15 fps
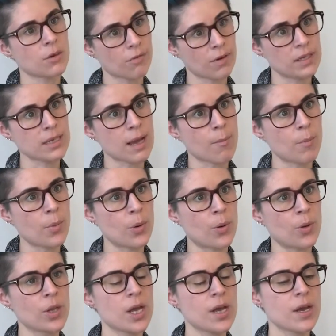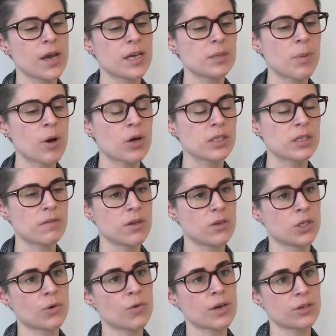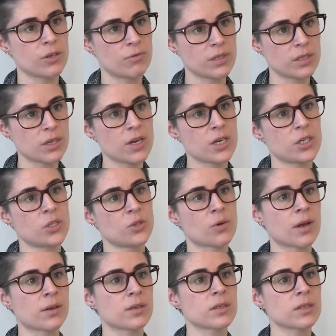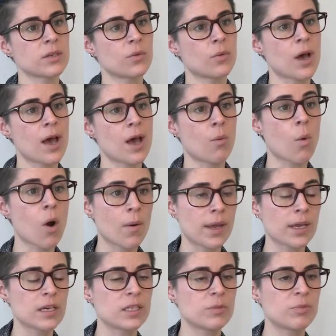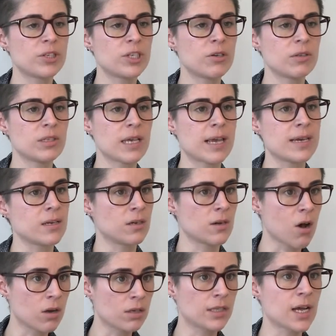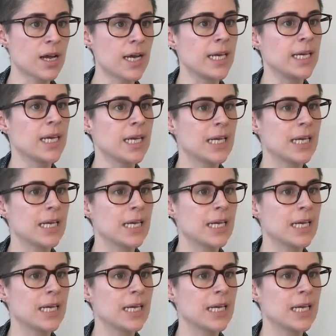So for example, as part of the undergraduate research strand, Warwick is producing an online